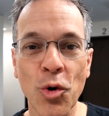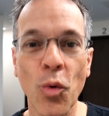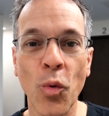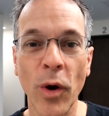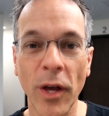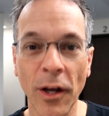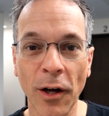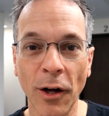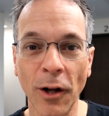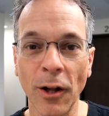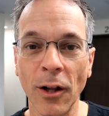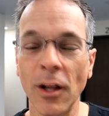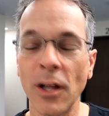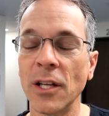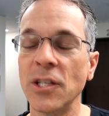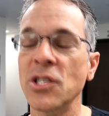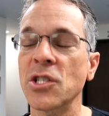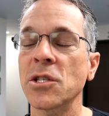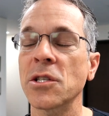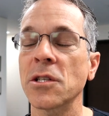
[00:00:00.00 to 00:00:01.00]
will
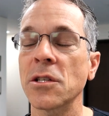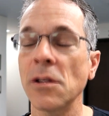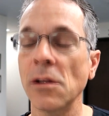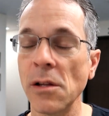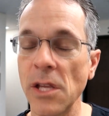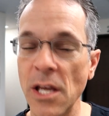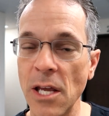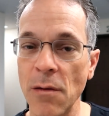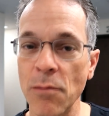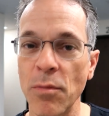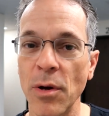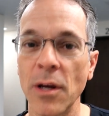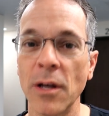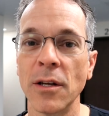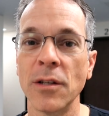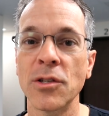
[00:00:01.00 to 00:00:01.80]
sleep